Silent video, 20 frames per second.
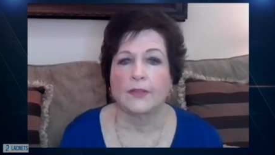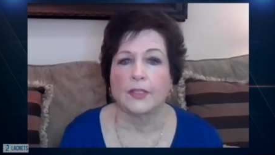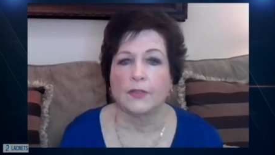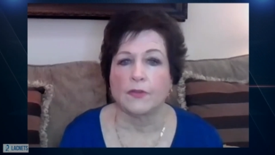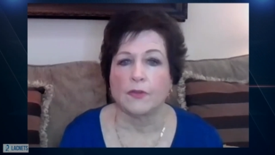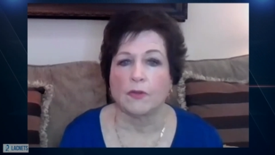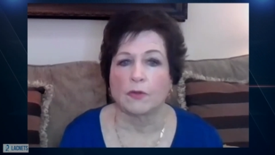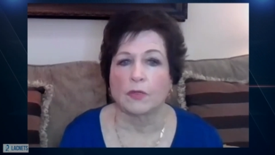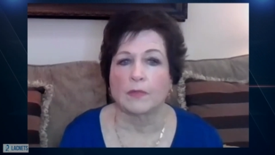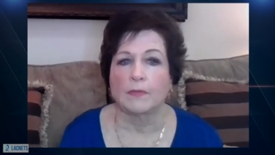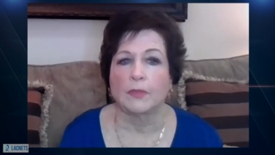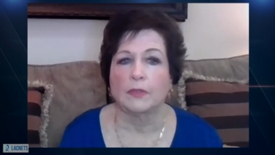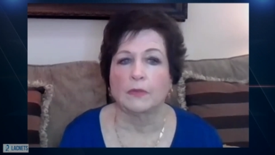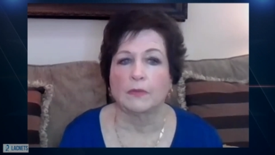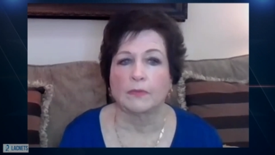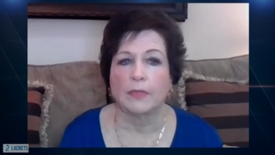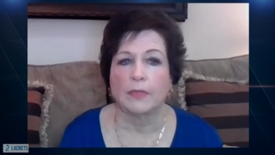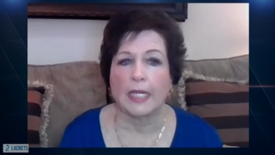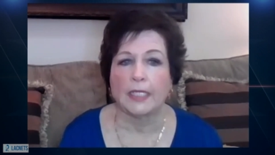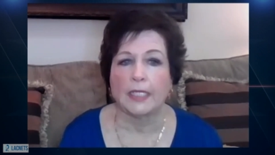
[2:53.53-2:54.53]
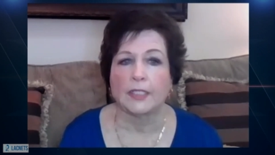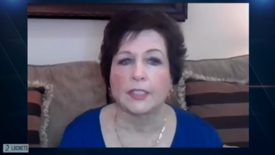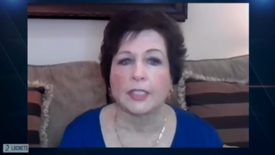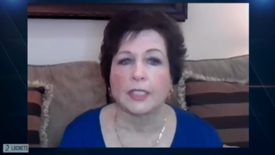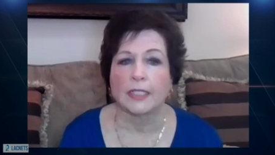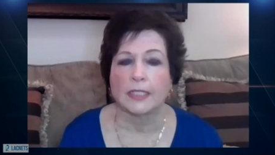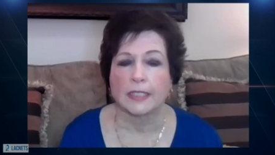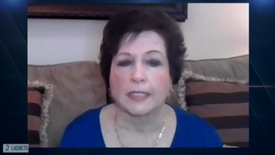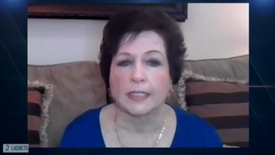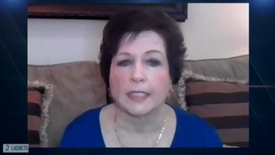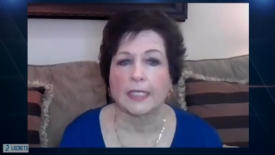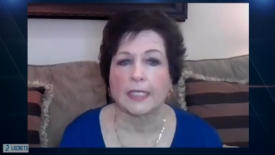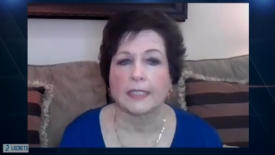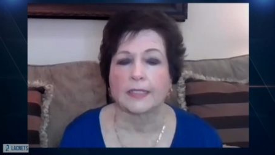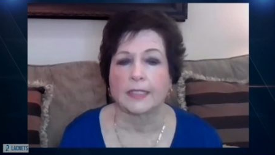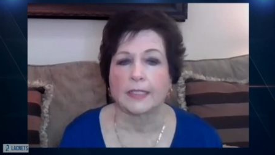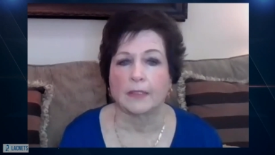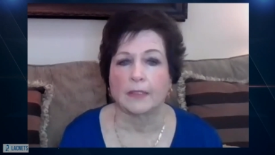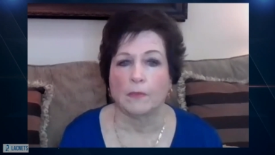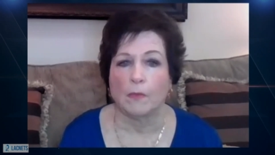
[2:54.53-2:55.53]
The normal range is
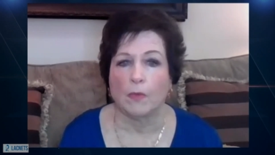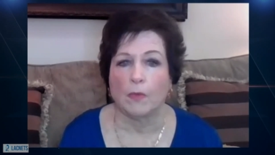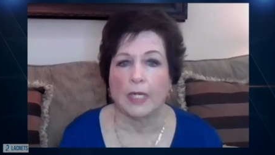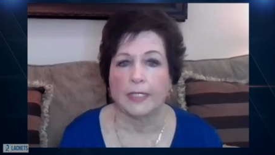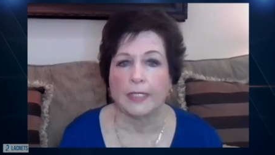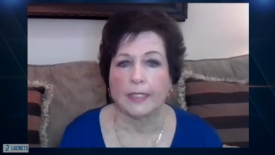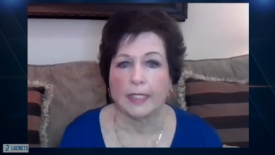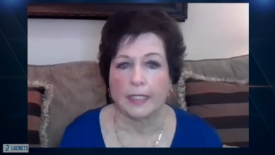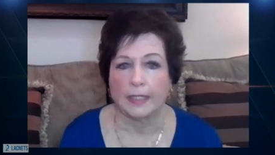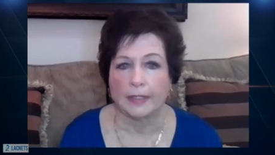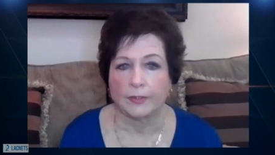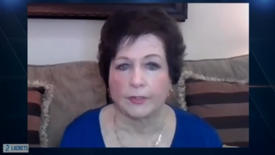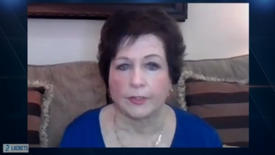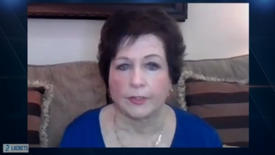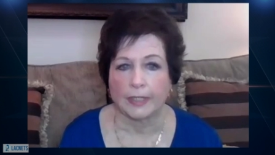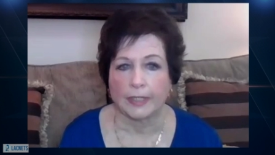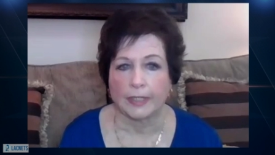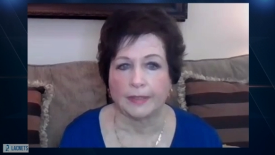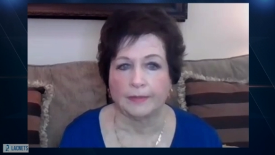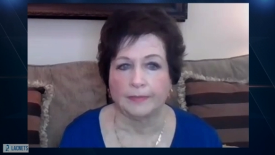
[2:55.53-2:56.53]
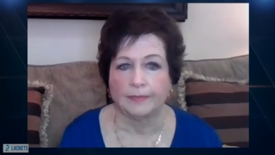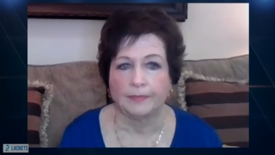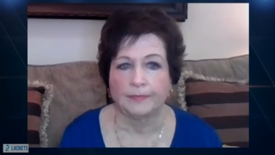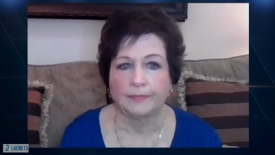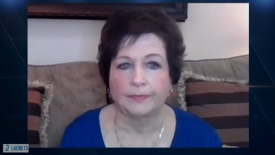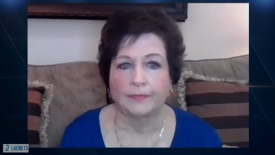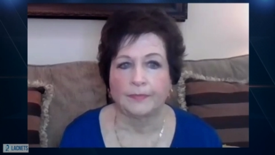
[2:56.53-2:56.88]
less than 100.